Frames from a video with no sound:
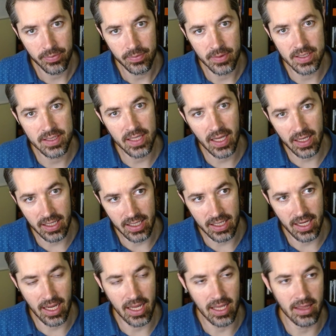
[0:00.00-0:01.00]
the second
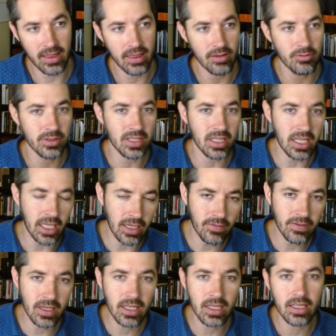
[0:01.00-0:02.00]
day there was
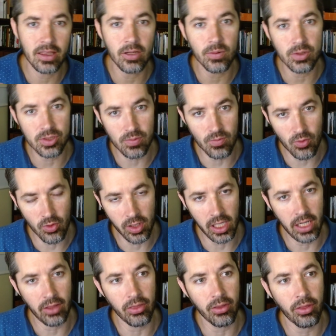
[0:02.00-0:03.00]
evening and there was
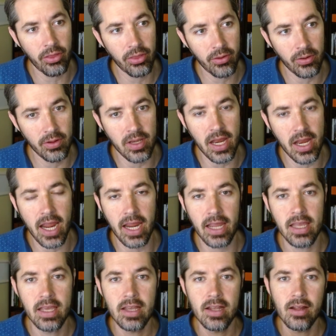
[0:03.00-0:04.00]
morning the third
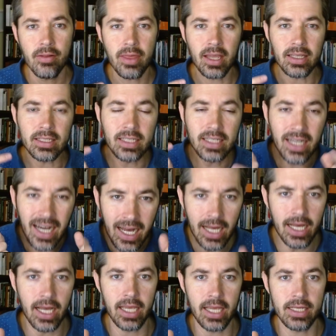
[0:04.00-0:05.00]
day that
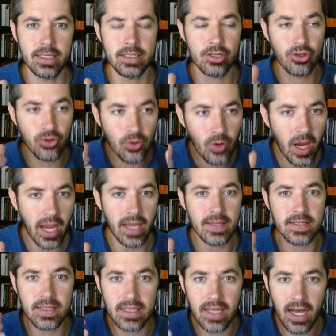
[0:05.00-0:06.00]
God's
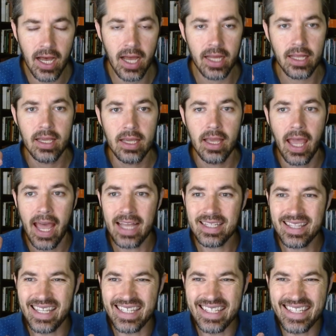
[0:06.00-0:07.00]
grace God
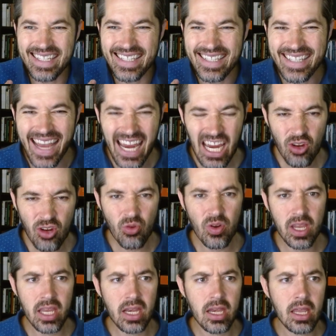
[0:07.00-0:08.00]
has this
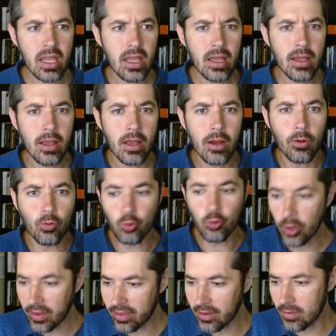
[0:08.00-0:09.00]
sacred
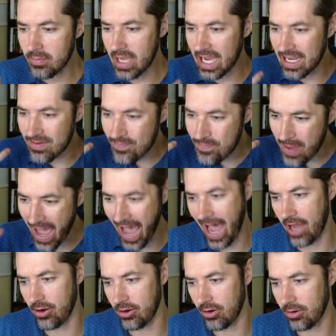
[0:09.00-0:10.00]
rhythm and
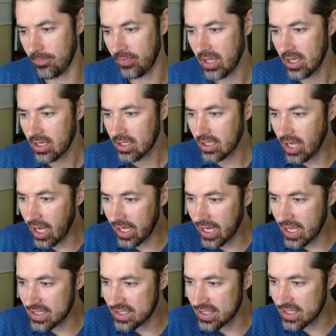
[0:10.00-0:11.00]
pattern God
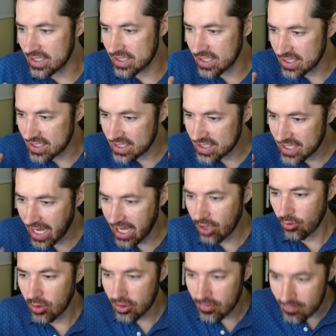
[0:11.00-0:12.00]
has this
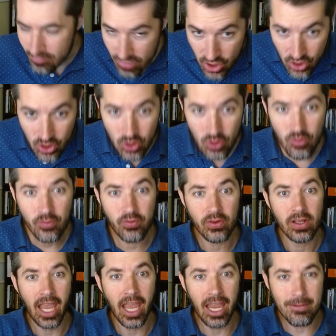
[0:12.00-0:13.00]
sacred move
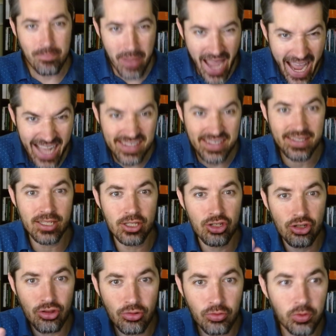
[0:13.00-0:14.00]
and
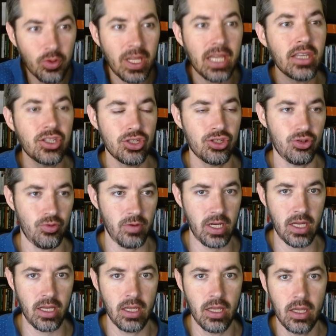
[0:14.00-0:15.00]
passage through
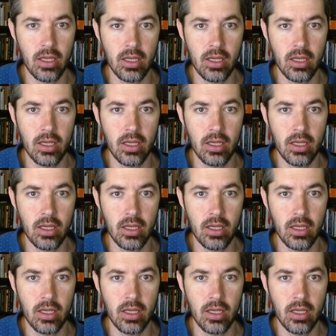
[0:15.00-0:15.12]
history